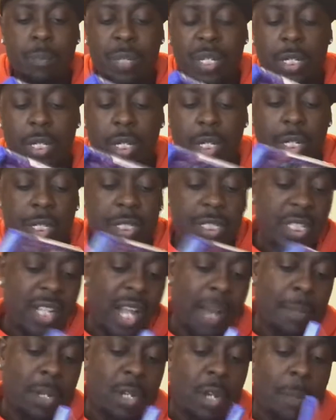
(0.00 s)
Because
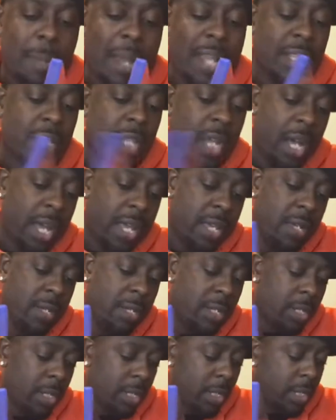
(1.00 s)
Namco Bandai,
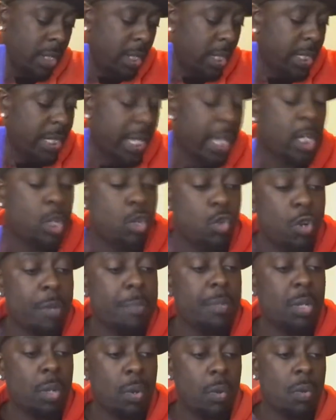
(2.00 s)
they're
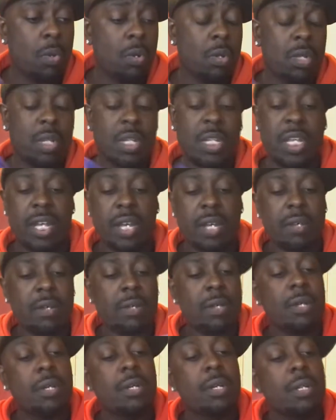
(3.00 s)
criminal, yeah?
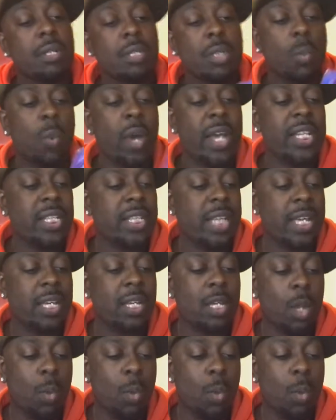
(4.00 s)
the way they